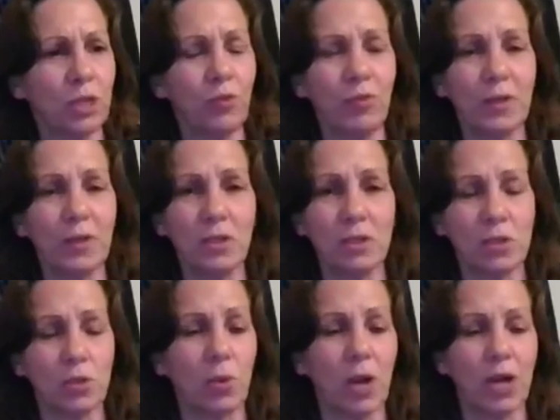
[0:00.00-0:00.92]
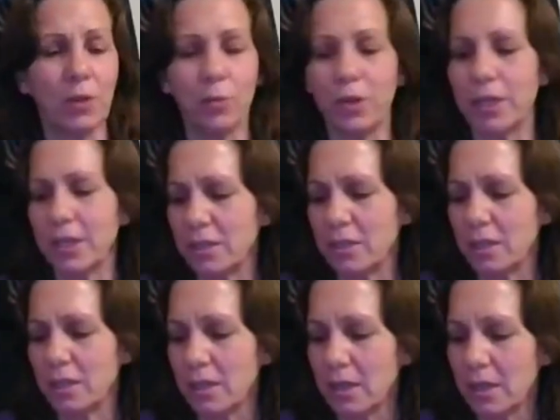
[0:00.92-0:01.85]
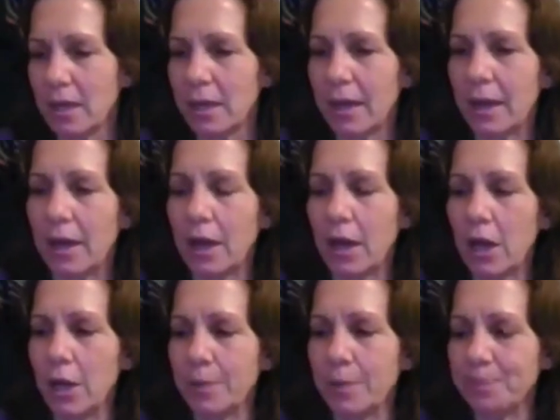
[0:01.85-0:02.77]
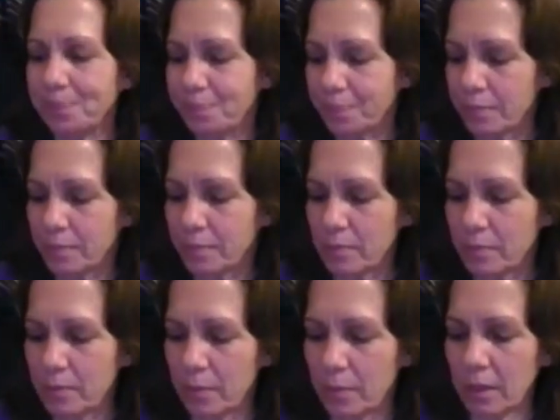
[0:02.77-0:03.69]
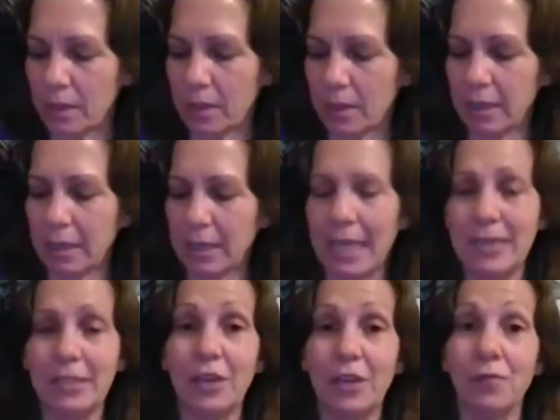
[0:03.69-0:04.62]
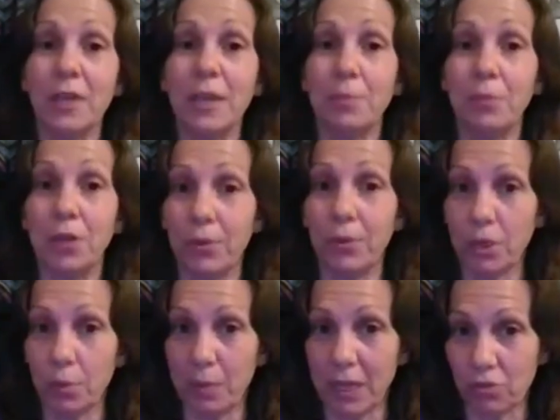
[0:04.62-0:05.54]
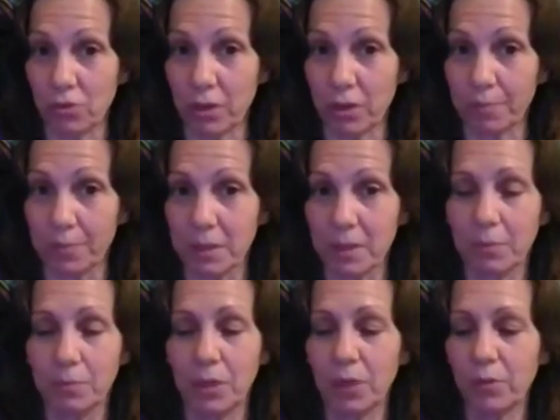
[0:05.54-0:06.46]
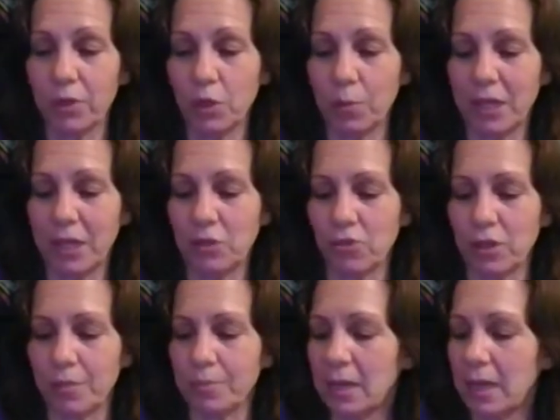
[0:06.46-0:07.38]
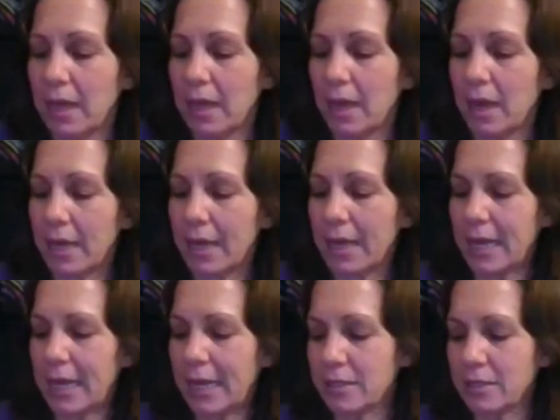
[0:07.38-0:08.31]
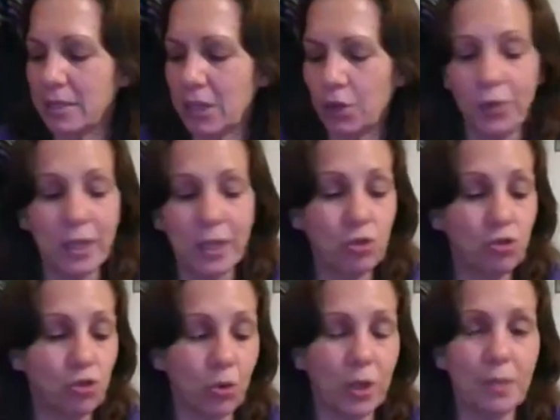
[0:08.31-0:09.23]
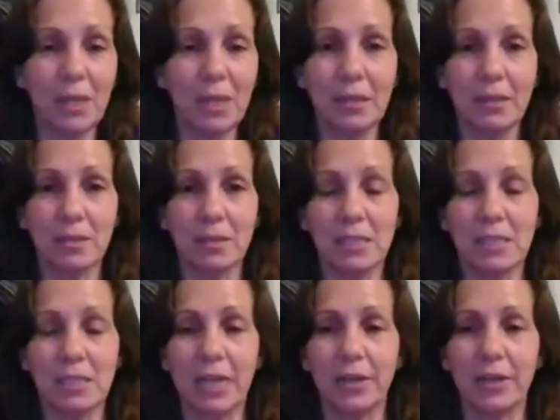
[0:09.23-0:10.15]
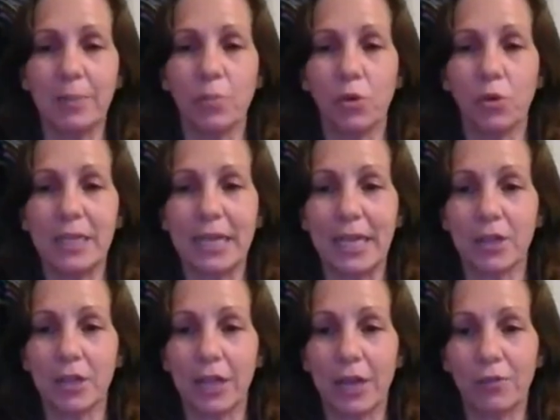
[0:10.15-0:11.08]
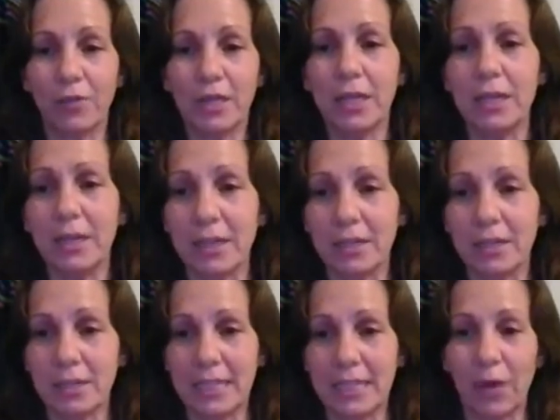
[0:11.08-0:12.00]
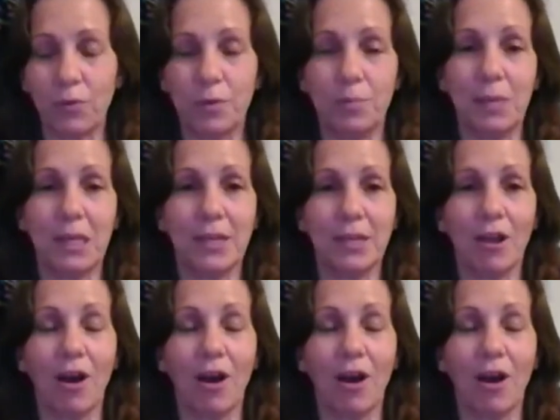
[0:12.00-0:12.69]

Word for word: fun to scry with. Um, and definitely play with your pendulum. Play with your pendulum. And if you can join me Saturday morning at eleven, that would be